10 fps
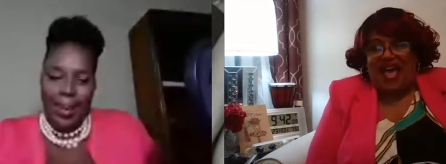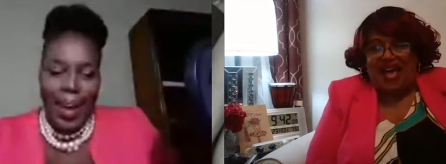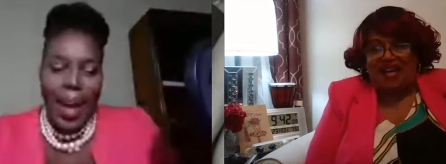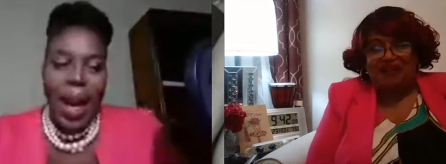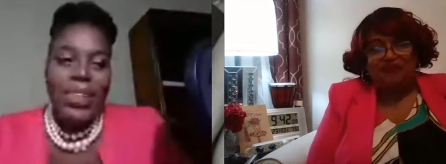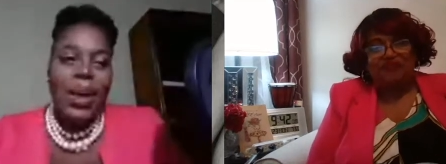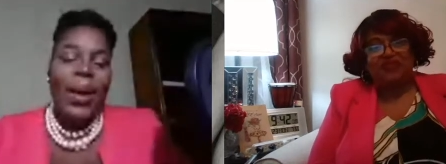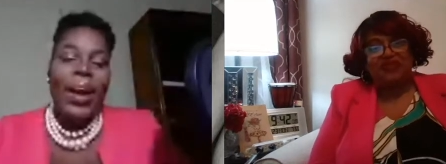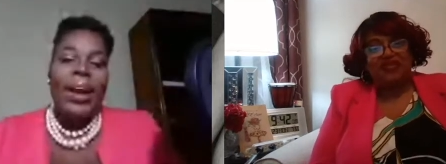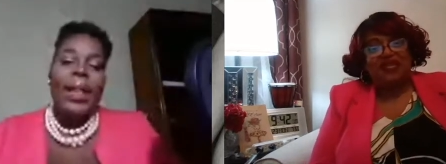Speaker 1: so
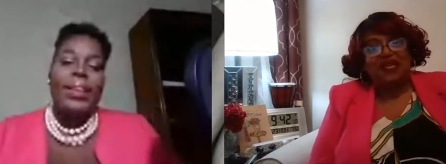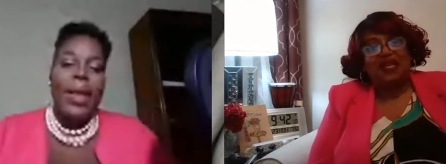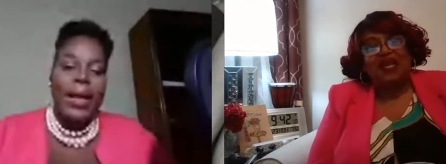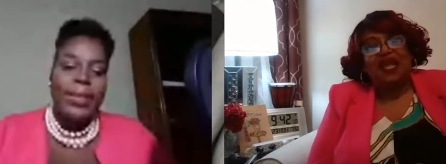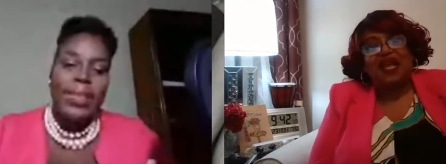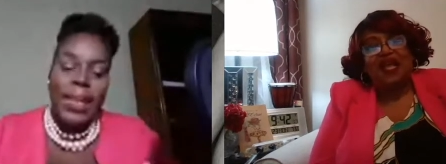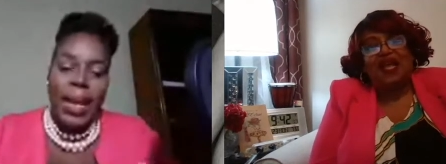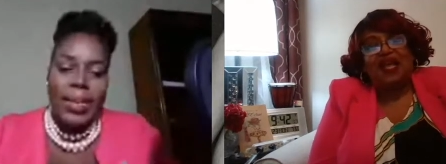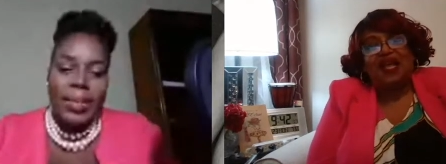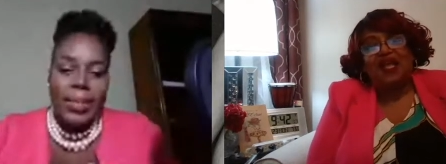in, in that
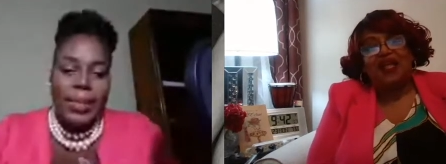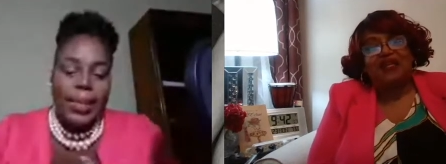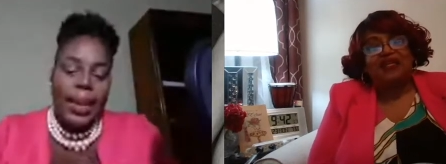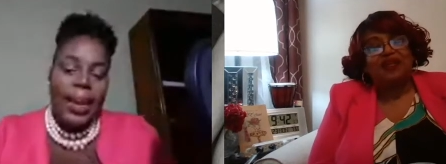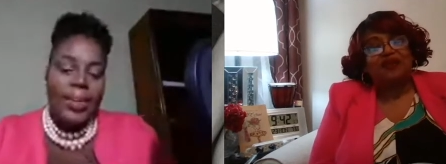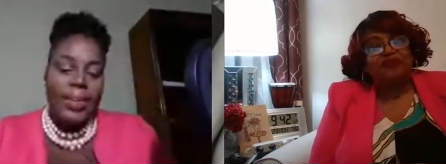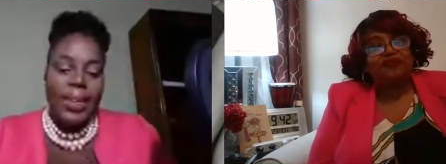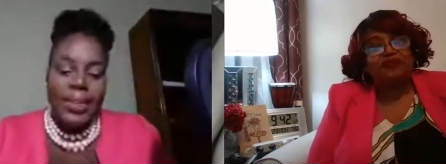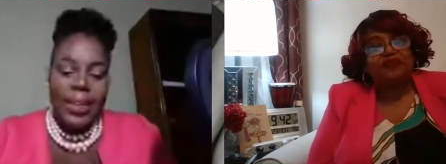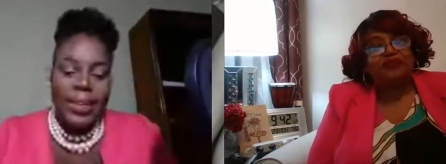sense, ladies
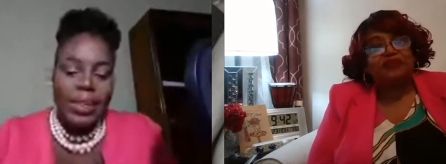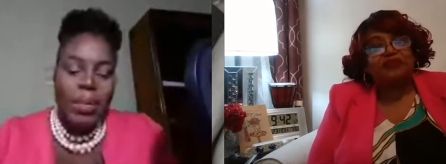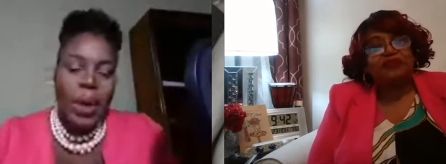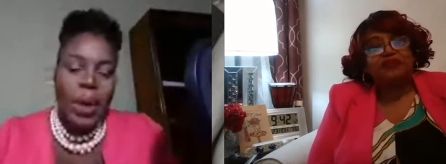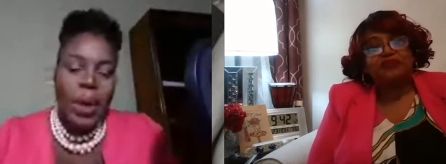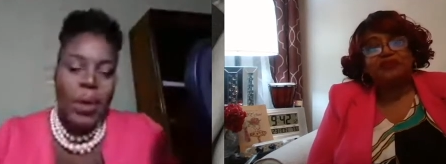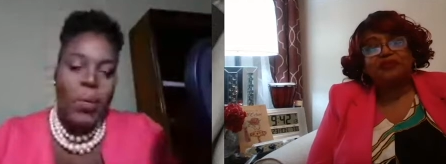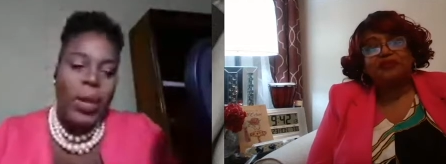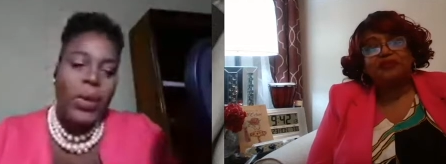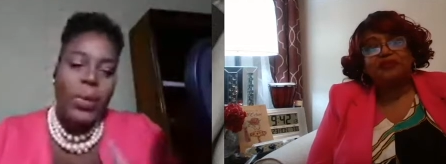and gentlemen, when
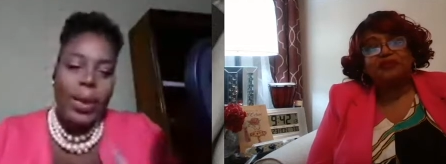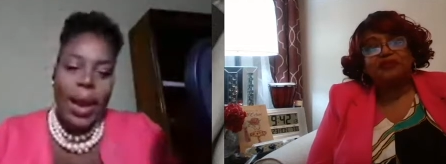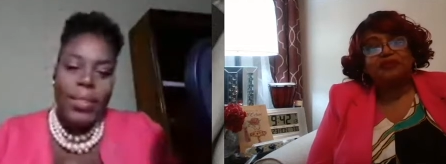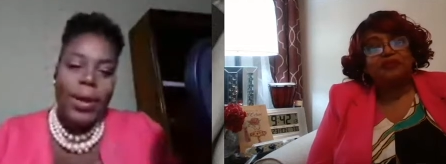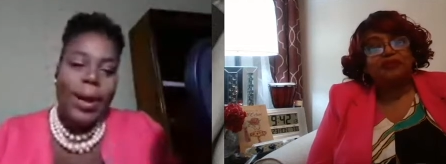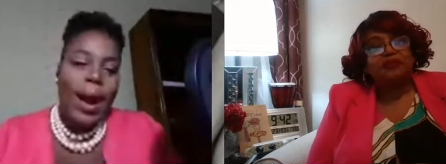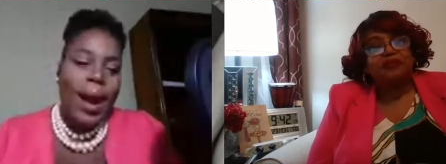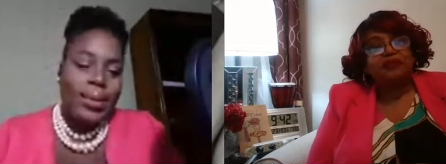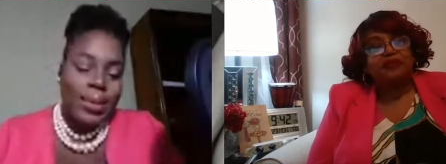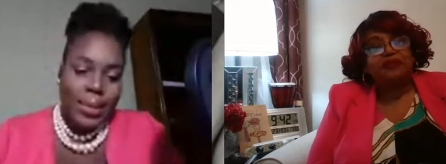you look at the
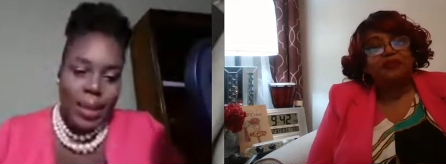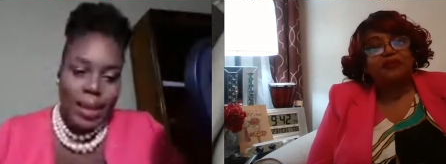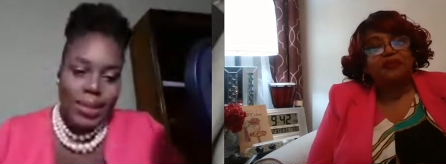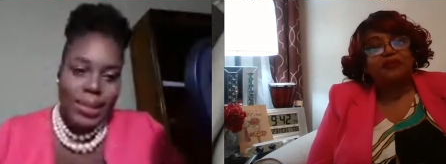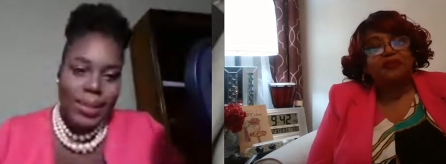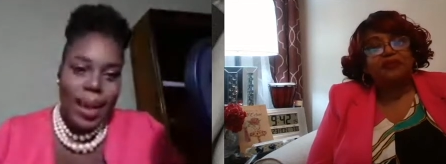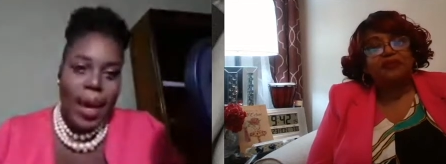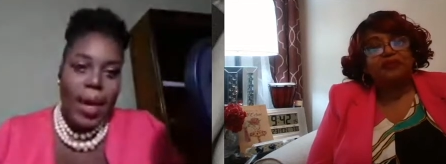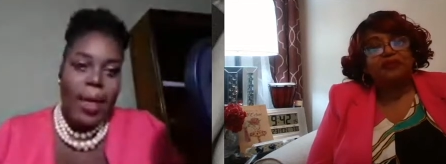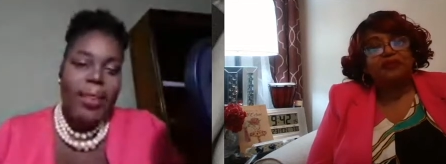context
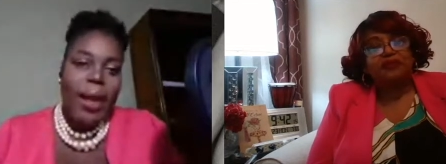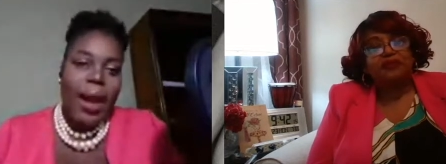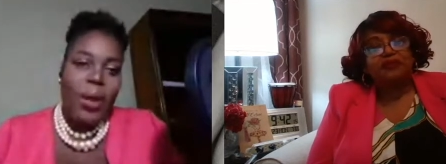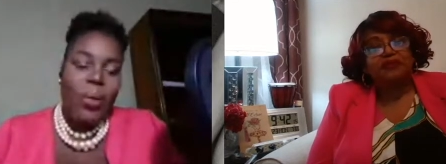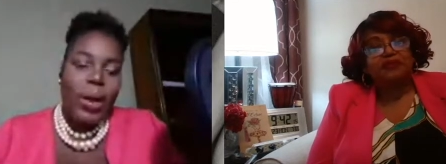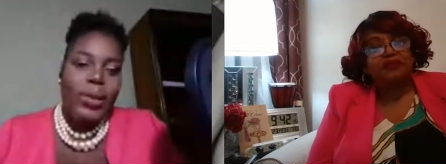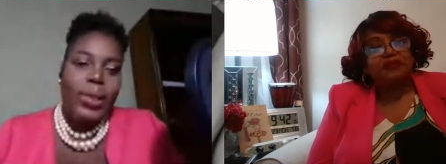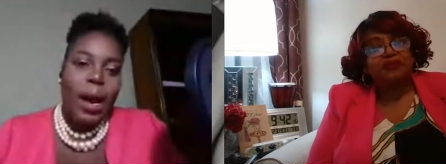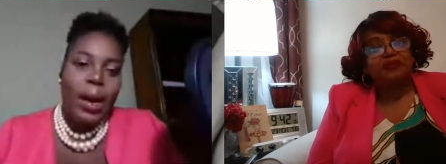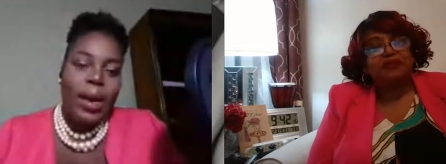that we're
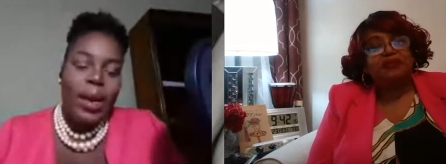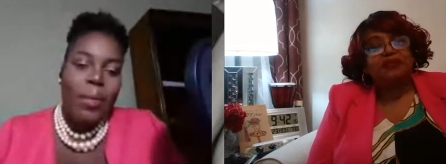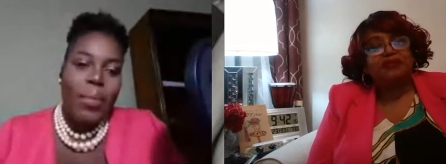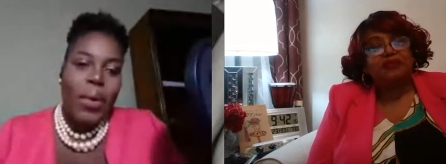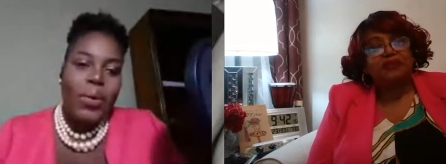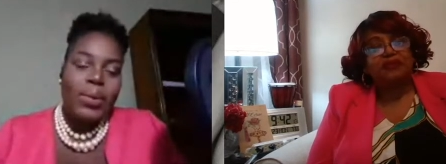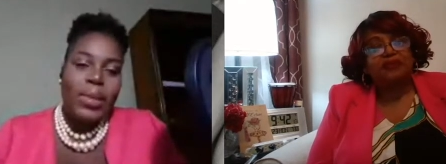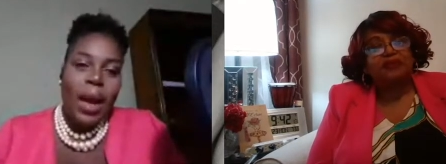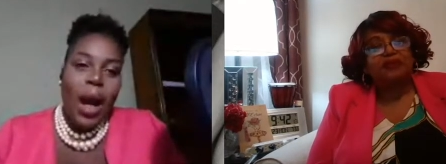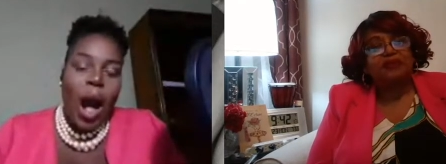talking about,
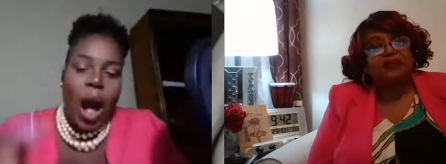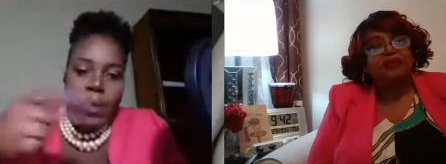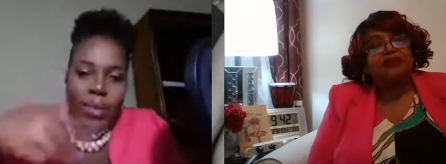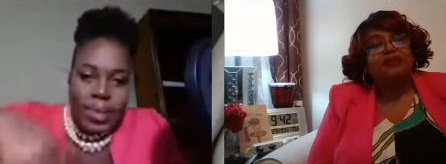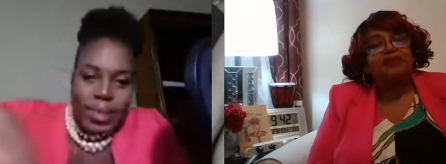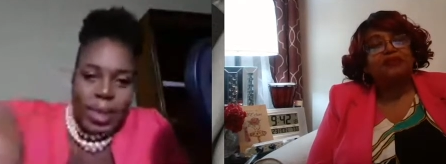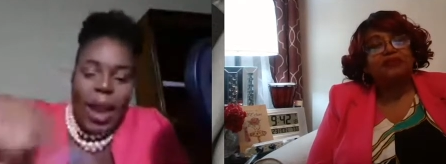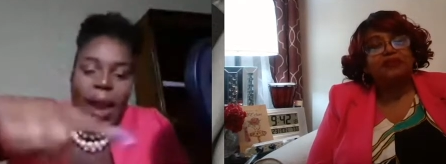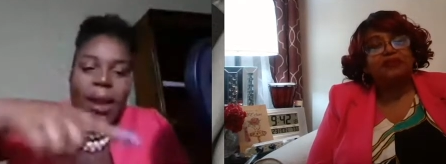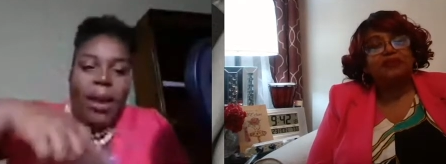outside
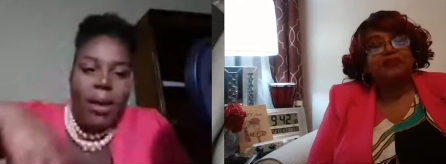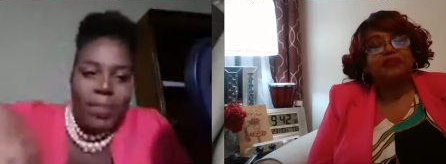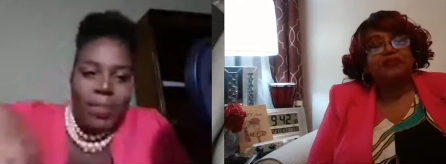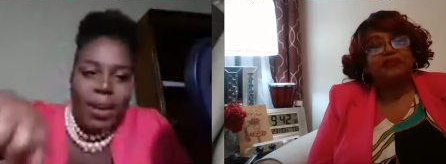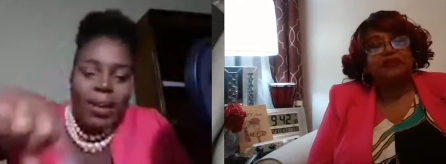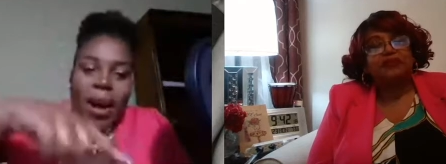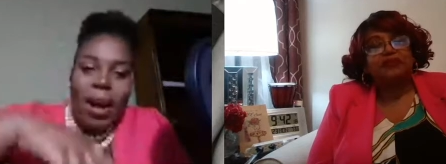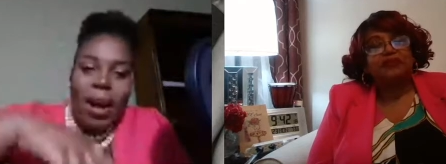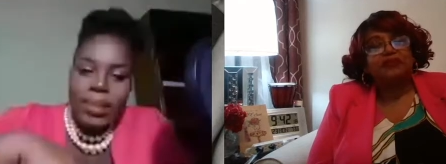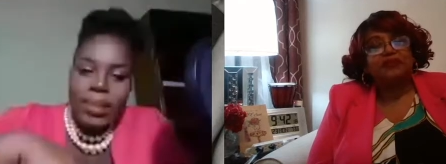of that
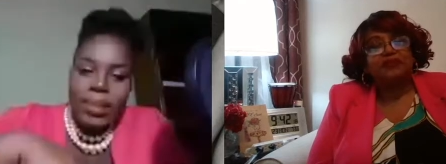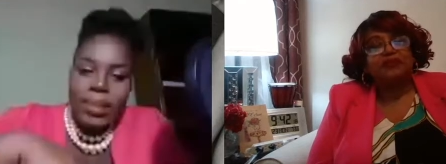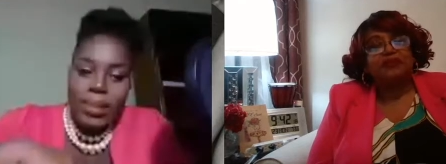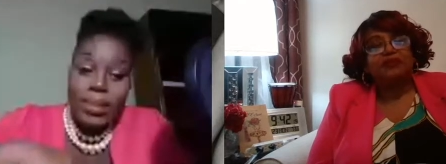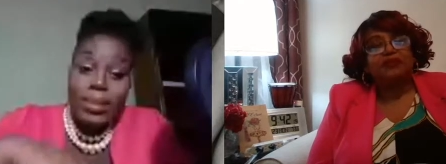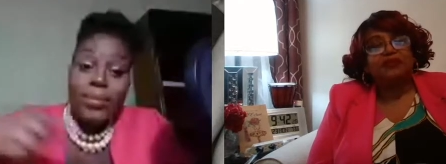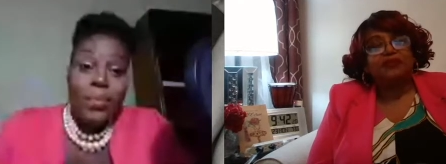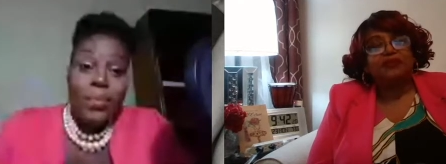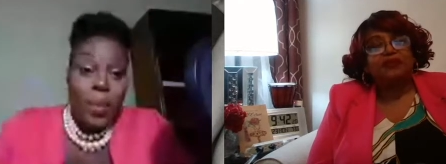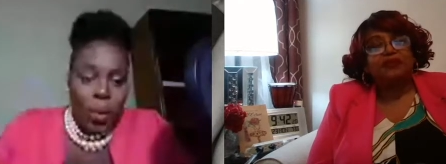context,
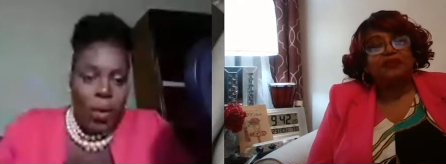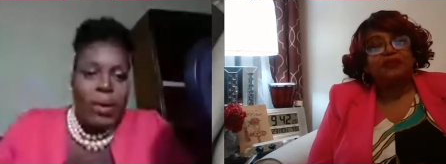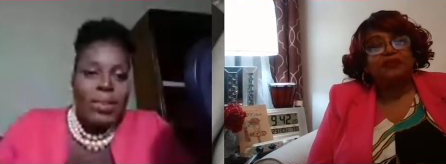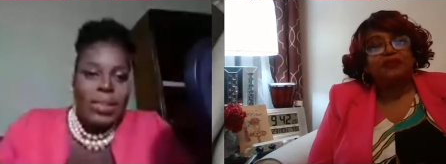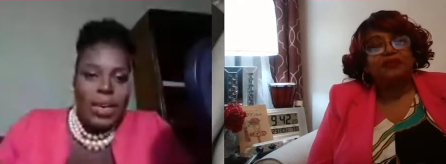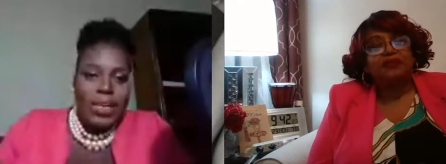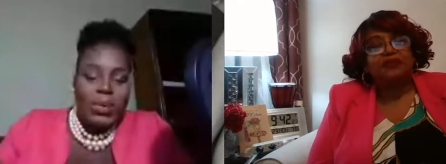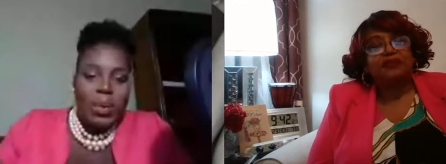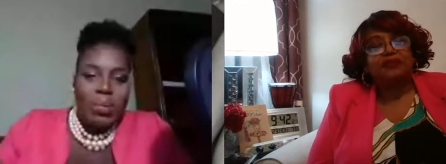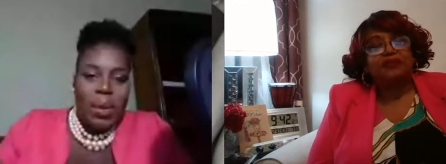oral sex would
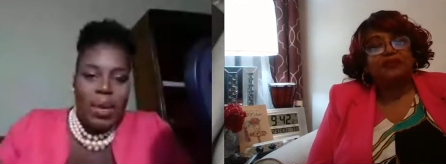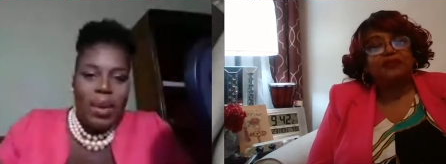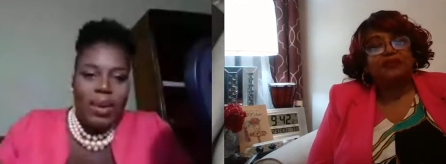be,